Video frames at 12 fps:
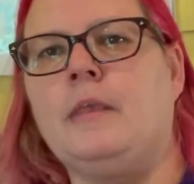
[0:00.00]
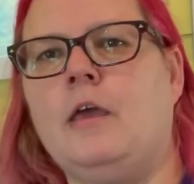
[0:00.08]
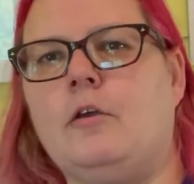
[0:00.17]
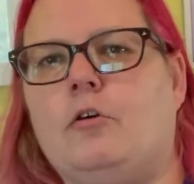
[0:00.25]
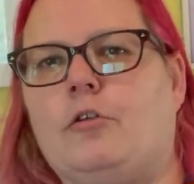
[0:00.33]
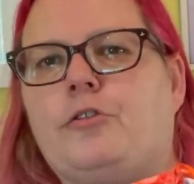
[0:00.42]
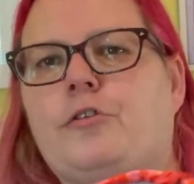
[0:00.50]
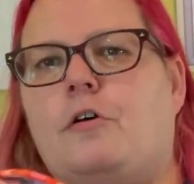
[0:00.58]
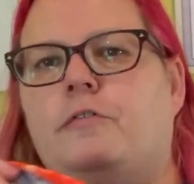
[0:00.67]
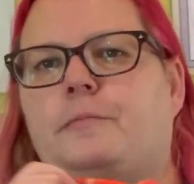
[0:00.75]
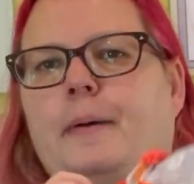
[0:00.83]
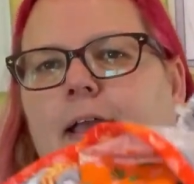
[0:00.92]
got
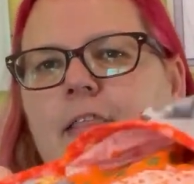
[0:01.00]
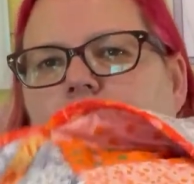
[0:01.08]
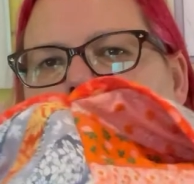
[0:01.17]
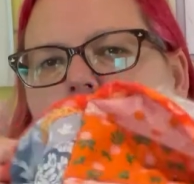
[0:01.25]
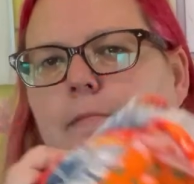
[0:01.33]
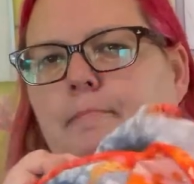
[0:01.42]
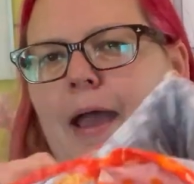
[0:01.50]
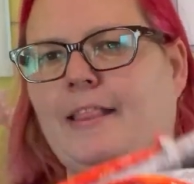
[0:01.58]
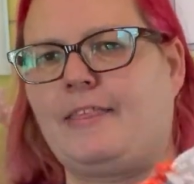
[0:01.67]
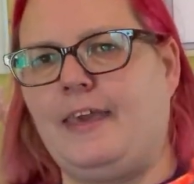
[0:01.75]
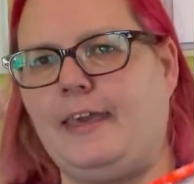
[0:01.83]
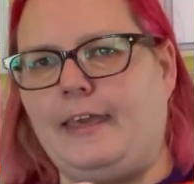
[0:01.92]
soft
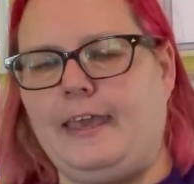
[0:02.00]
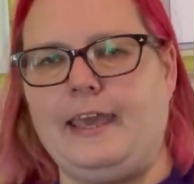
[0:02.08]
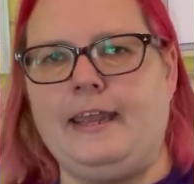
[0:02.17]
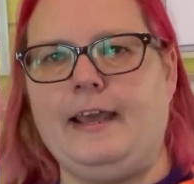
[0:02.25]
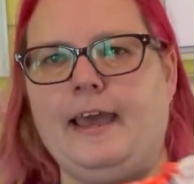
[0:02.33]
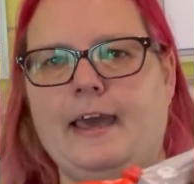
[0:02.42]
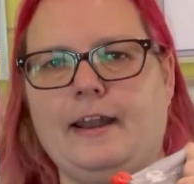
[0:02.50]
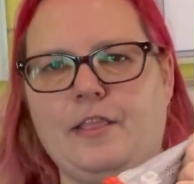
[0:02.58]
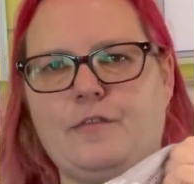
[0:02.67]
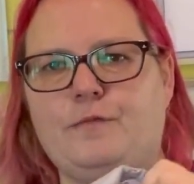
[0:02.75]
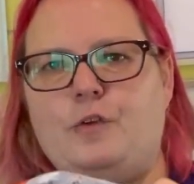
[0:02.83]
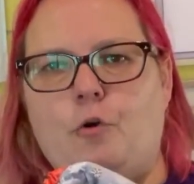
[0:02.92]
batting in it, and it's
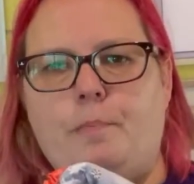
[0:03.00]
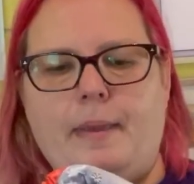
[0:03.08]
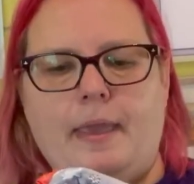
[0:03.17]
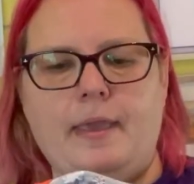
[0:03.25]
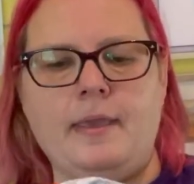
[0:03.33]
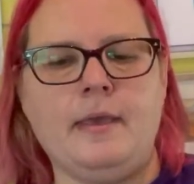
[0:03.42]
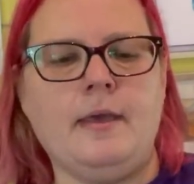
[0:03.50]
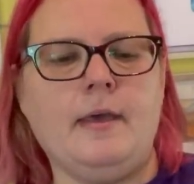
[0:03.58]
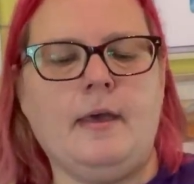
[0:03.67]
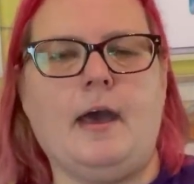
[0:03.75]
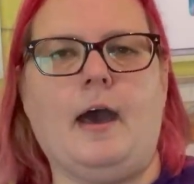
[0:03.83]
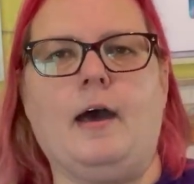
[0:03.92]
floppy
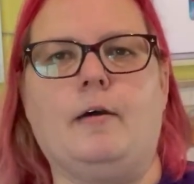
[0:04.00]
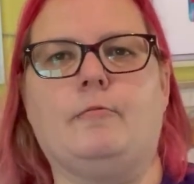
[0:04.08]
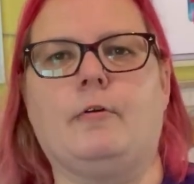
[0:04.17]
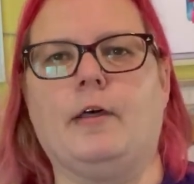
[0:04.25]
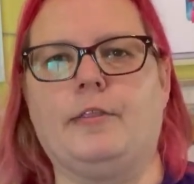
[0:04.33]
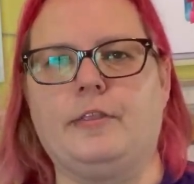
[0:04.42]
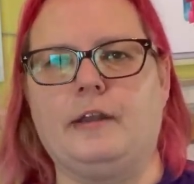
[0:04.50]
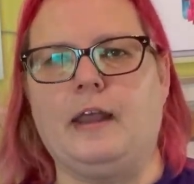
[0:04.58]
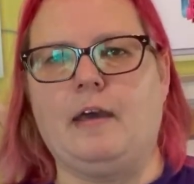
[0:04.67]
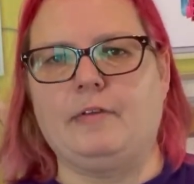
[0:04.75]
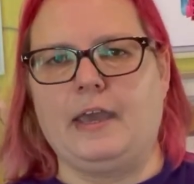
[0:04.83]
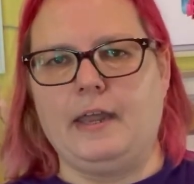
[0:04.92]
rather than
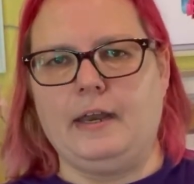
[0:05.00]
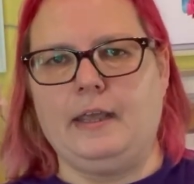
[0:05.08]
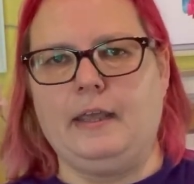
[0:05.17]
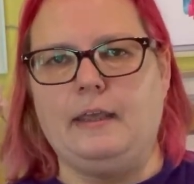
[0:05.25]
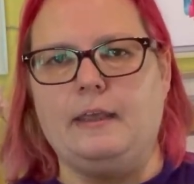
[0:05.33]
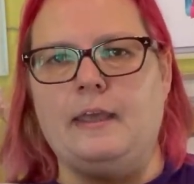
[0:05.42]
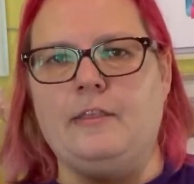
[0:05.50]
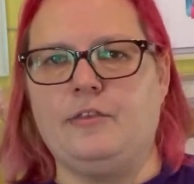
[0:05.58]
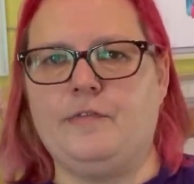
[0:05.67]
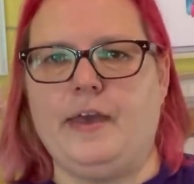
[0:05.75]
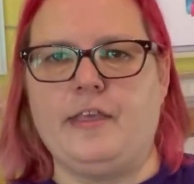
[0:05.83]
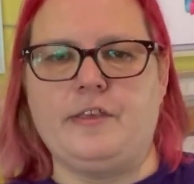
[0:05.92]
having any
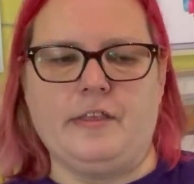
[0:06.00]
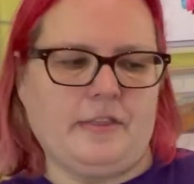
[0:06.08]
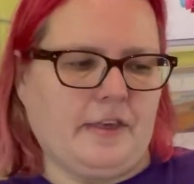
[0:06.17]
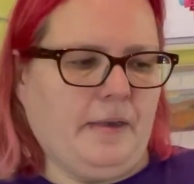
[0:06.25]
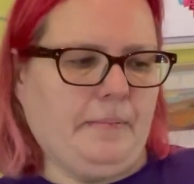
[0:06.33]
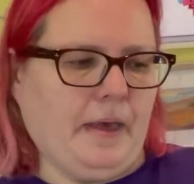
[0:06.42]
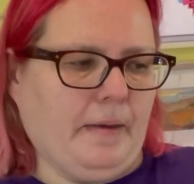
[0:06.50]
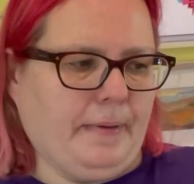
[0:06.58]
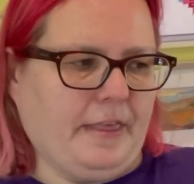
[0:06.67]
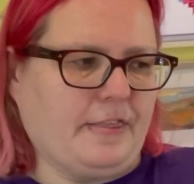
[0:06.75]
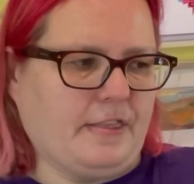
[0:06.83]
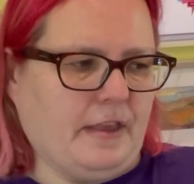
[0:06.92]
interfacing to keep it a
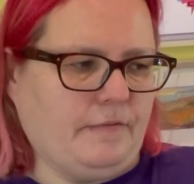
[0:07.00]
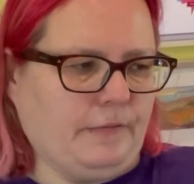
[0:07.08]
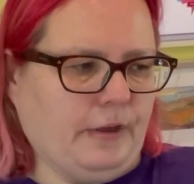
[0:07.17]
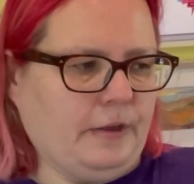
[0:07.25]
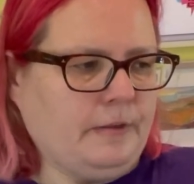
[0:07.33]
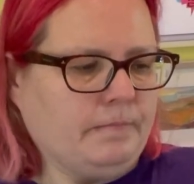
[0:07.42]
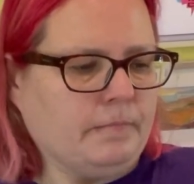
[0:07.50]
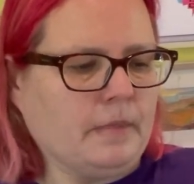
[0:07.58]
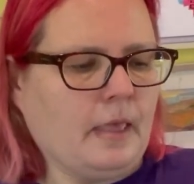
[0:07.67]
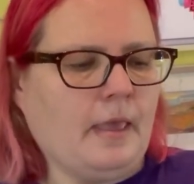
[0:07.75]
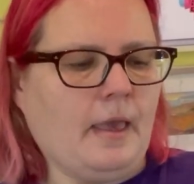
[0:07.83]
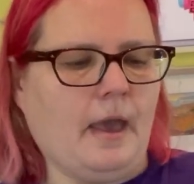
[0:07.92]
bit stiffer.
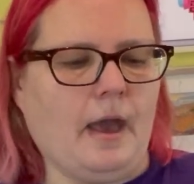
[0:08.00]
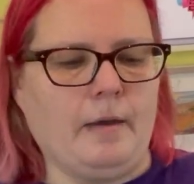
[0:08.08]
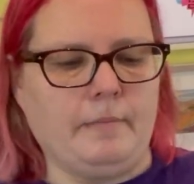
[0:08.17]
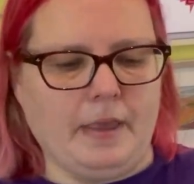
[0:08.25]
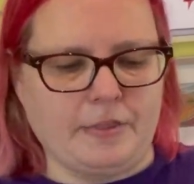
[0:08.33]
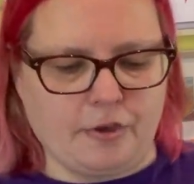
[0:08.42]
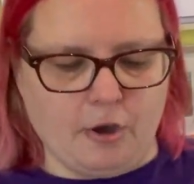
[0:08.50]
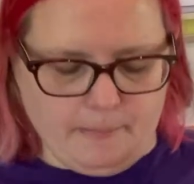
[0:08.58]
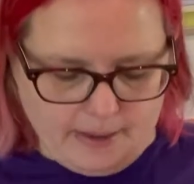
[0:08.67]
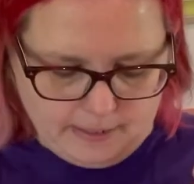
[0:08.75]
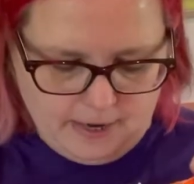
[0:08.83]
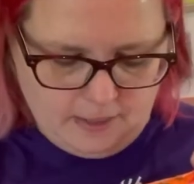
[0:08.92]
It's got a
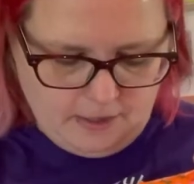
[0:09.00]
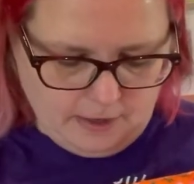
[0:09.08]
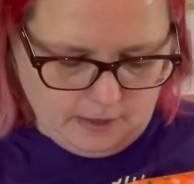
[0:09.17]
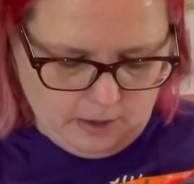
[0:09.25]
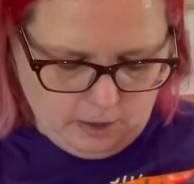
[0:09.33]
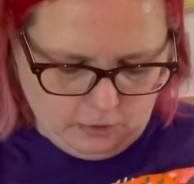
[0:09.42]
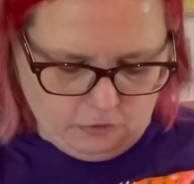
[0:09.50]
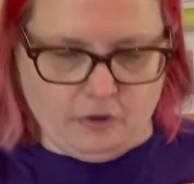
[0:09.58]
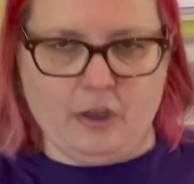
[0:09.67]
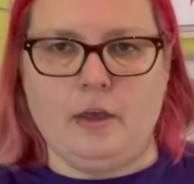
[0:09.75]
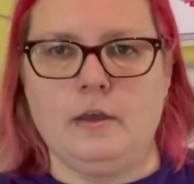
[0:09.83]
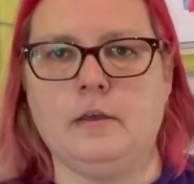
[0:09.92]
magnetic
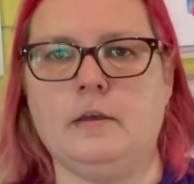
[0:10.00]
closure,